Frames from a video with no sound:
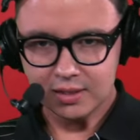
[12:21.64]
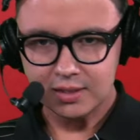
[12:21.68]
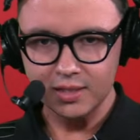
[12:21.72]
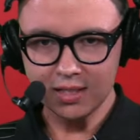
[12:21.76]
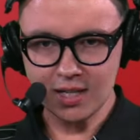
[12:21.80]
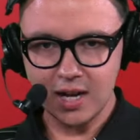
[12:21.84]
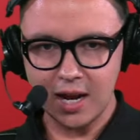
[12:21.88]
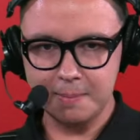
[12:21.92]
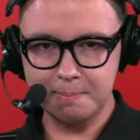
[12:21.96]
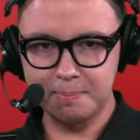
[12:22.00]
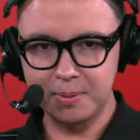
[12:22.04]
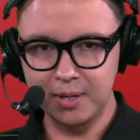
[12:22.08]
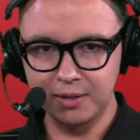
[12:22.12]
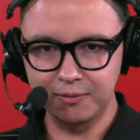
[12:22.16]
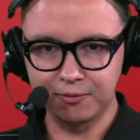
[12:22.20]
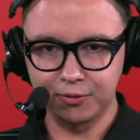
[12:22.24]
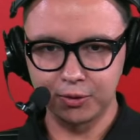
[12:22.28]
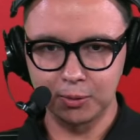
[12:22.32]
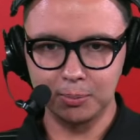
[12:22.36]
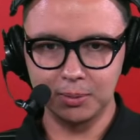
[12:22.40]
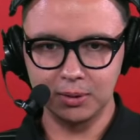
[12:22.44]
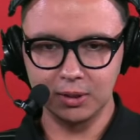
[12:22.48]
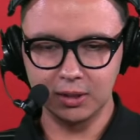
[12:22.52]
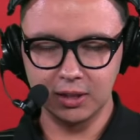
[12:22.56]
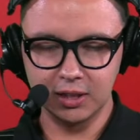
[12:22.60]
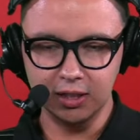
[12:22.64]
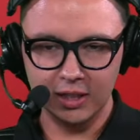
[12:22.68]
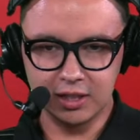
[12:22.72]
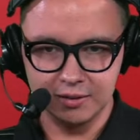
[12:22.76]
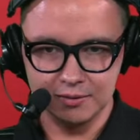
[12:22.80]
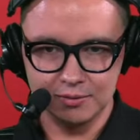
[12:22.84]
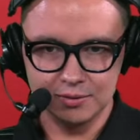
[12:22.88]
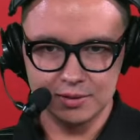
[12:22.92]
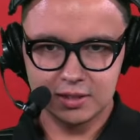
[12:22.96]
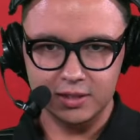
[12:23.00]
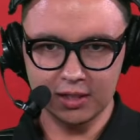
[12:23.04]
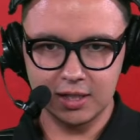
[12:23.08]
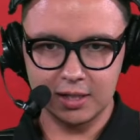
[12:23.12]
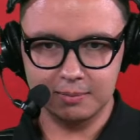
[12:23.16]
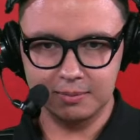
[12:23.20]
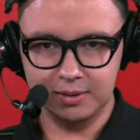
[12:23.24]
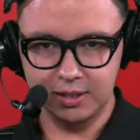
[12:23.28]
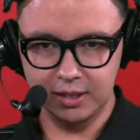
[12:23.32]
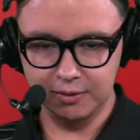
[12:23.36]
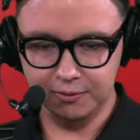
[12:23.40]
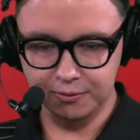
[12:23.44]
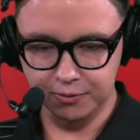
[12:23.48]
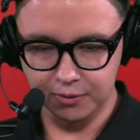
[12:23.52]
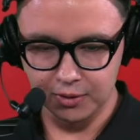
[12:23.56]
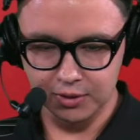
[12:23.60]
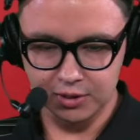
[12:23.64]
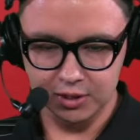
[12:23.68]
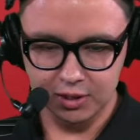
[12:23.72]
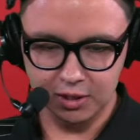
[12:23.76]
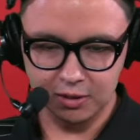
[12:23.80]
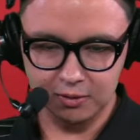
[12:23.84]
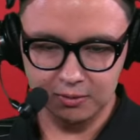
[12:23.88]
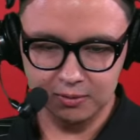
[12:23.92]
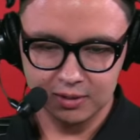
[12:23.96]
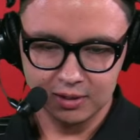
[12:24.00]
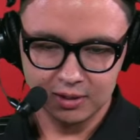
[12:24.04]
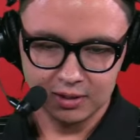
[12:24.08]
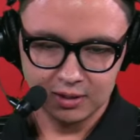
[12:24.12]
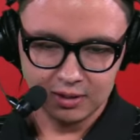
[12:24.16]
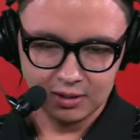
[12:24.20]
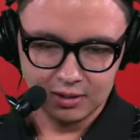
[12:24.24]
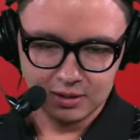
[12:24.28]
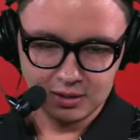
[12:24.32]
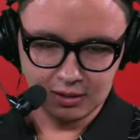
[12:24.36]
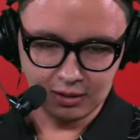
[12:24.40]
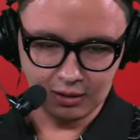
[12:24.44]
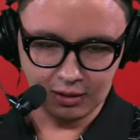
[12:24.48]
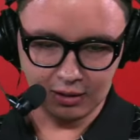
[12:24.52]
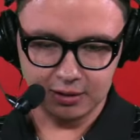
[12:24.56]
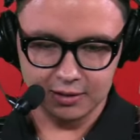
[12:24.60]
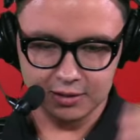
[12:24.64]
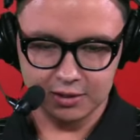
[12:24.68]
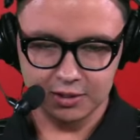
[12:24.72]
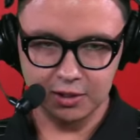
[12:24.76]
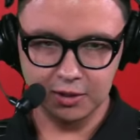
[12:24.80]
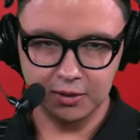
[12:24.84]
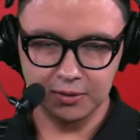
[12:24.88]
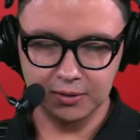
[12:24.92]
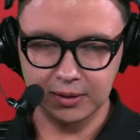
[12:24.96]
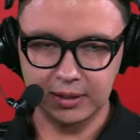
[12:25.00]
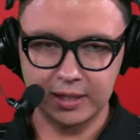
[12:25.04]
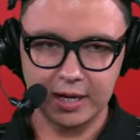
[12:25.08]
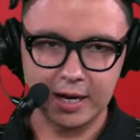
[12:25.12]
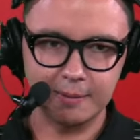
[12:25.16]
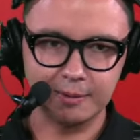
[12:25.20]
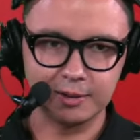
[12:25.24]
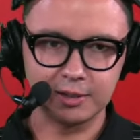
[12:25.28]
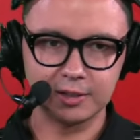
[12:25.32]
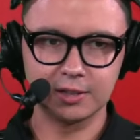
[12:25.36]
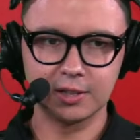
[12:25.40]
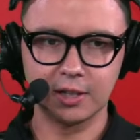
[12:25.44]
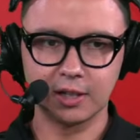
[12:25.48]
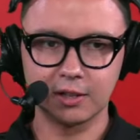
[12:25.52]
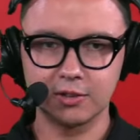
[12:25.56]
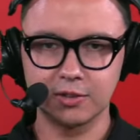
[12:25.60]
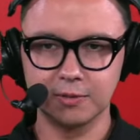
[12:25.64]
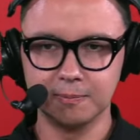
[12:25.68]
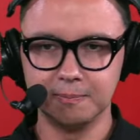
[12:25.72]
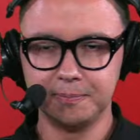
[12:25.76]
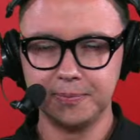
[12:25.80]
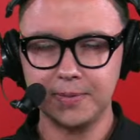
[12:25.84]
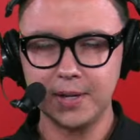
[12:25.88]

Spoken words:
Type B for believe. Type D for don't. Let us know in the comments section.